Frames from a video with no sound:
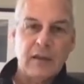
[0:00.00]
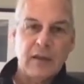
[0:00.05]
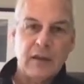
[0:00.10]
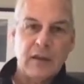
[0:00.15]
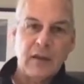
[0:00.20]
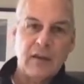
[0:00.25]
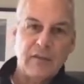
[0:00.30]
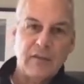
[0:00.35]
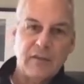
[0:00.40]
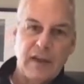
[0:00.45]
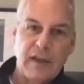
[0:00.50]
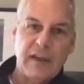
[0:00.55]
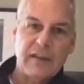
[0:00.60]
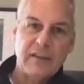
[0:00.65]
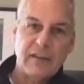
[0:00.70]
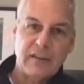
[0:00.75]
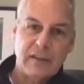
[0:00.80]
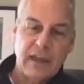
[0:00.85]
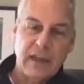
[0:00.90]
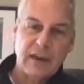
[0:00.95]
convey to
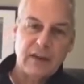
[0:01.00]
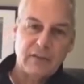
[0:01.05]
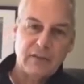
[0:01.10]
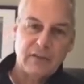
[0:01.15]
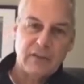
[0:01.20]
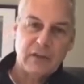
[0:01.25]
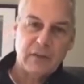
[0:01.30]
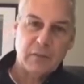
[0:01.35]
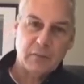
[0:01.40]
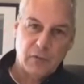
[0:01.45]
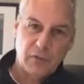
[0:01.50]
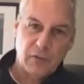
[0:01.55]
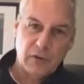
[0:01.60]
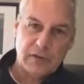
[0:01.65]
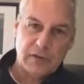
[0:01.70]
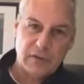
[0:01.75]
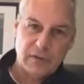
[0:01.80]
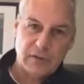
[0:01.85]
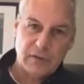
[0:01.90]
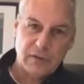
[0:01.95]
Dennis the
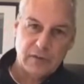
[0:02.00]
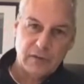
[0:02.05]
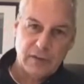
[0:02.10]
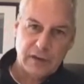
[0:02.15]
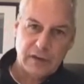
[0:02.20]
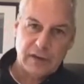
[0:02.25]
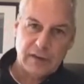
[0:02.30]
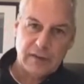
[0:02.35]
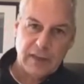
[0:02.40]
importance of hitting